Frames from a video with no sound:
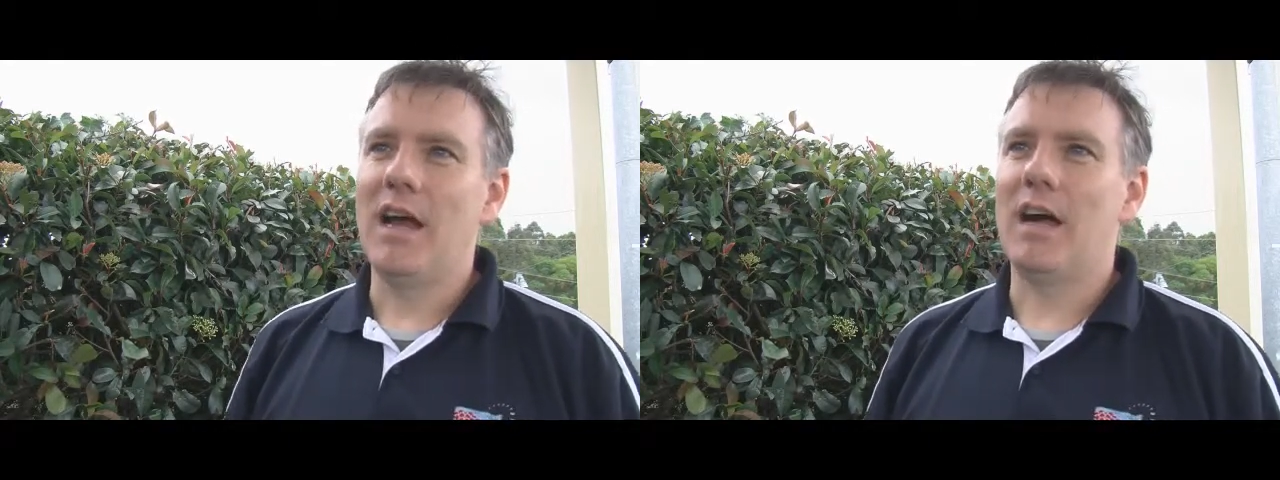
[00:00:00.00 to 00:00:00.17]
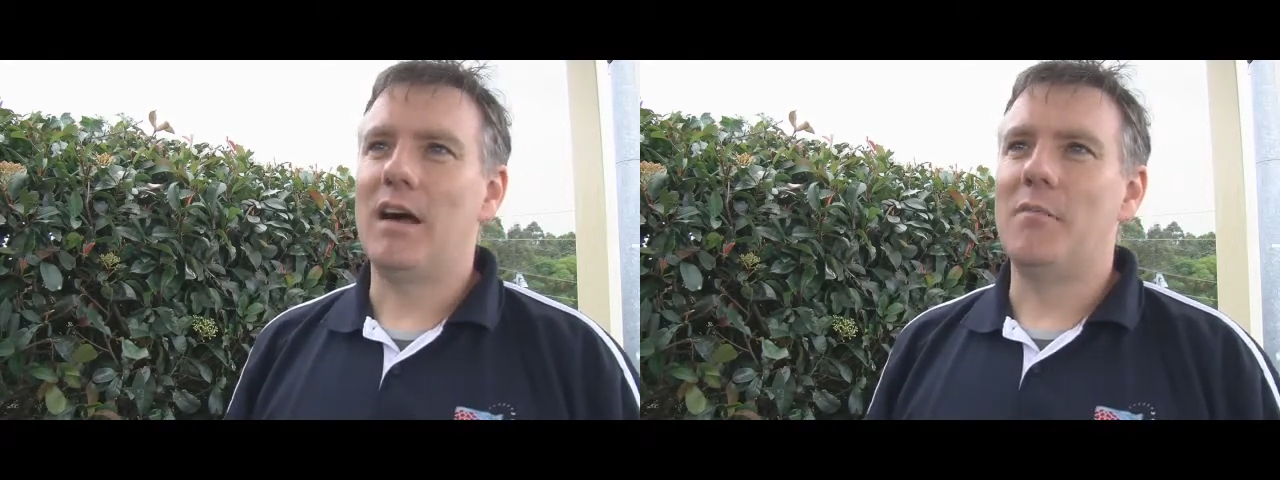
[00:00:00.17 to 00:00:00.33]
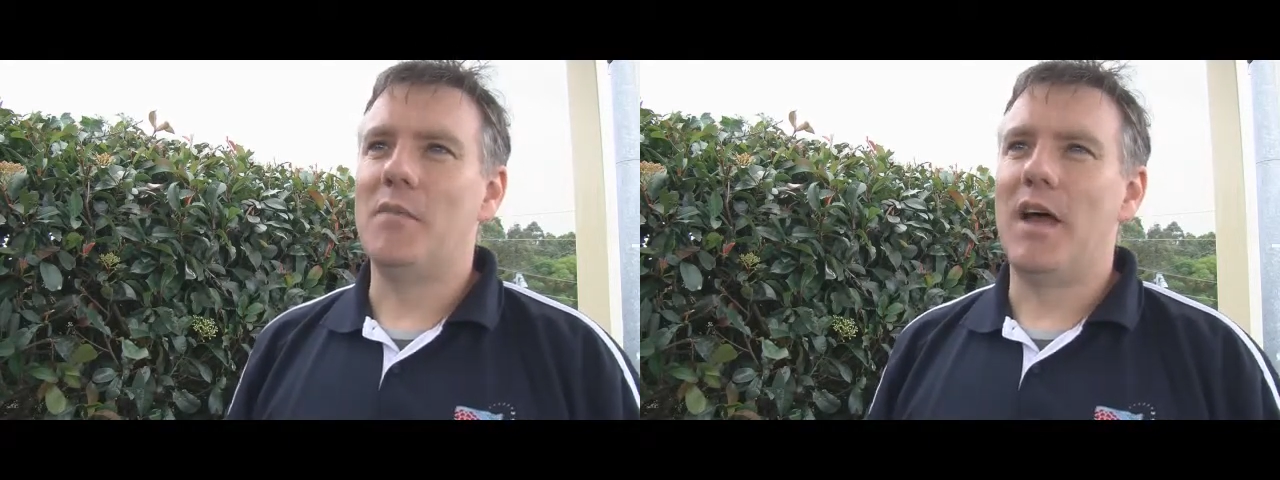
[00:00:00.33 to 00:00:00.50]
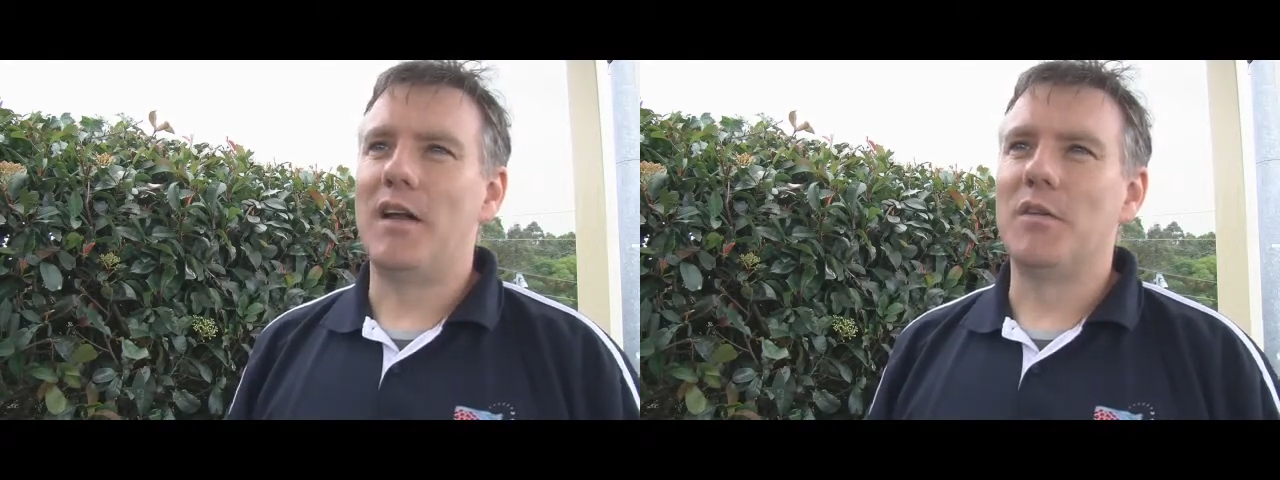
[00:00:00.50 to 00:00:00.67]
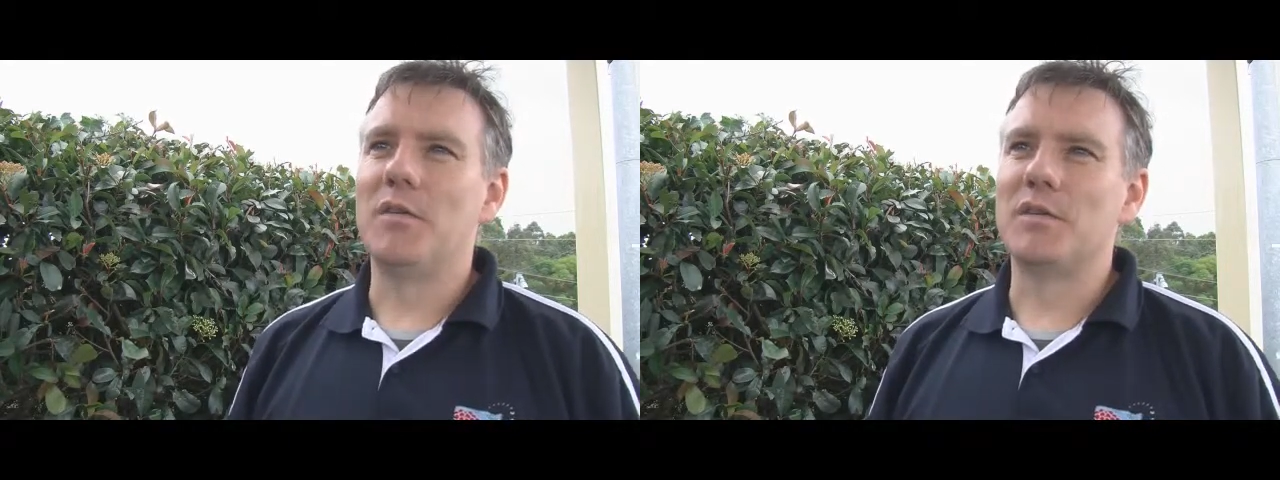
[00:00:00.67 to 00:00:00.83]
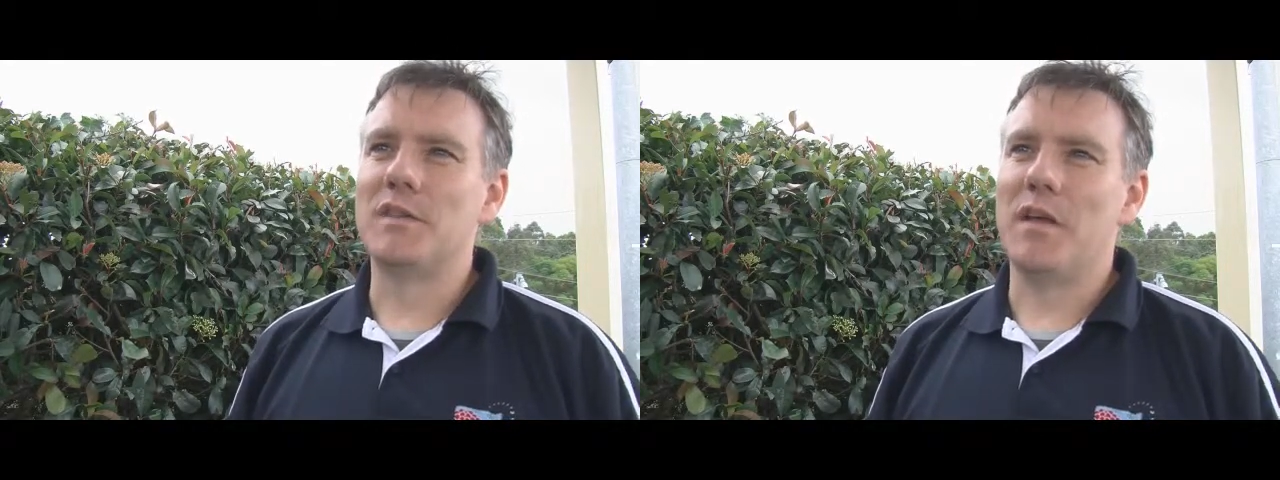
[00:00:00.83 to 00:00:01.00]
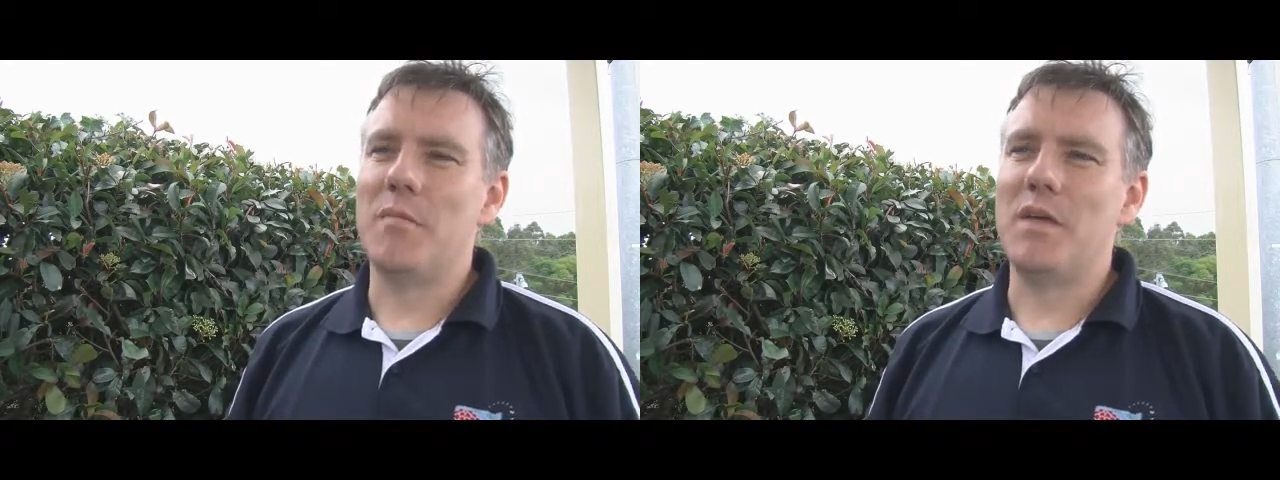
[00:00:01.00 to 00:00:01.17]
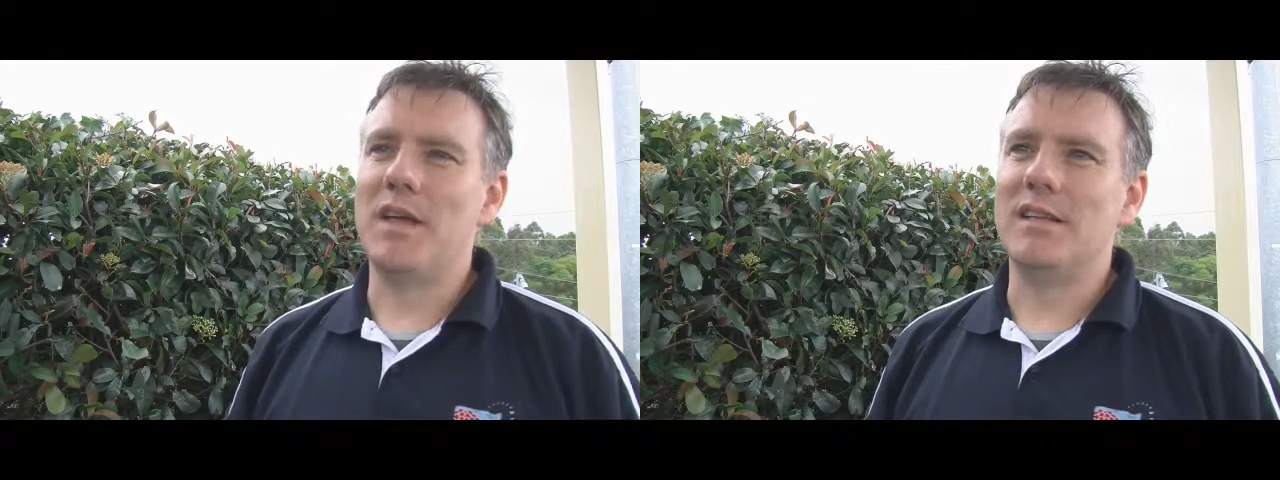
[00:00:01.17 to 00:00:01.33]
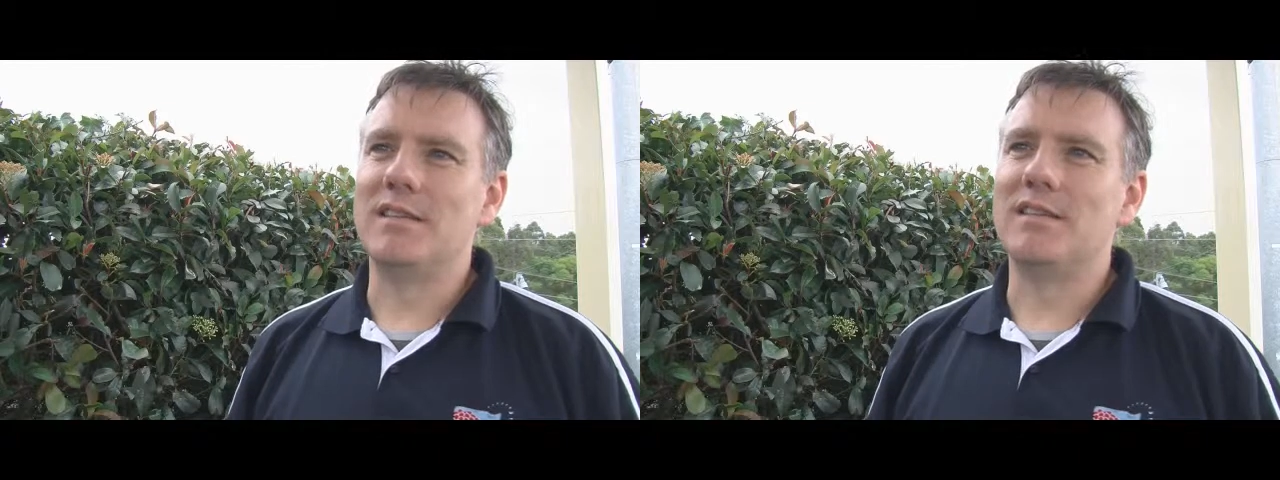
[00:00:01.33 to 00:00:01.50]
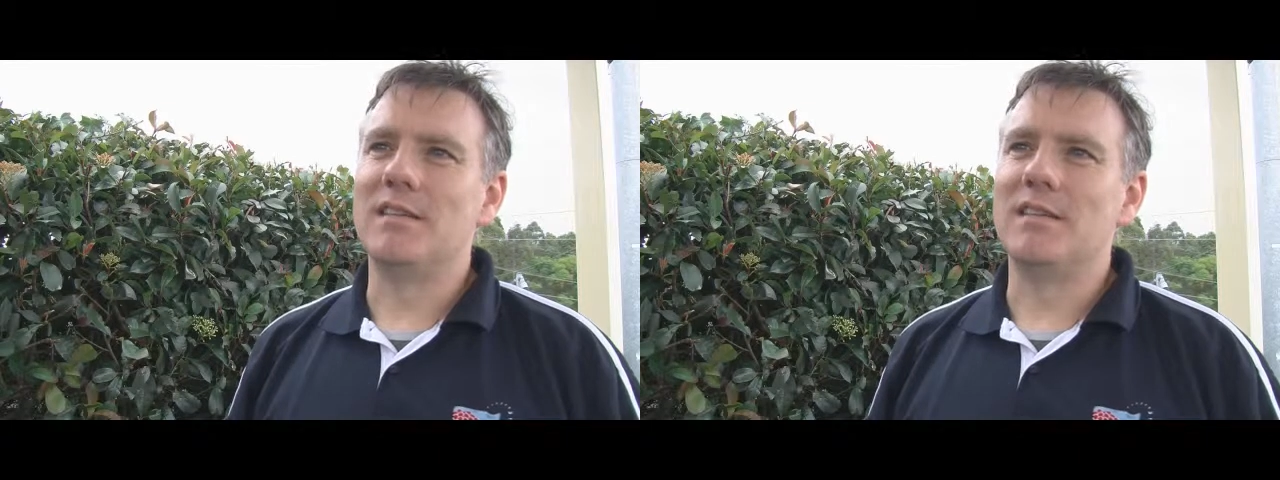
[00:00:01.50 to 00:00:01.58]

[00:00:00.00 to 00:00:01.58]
And it also means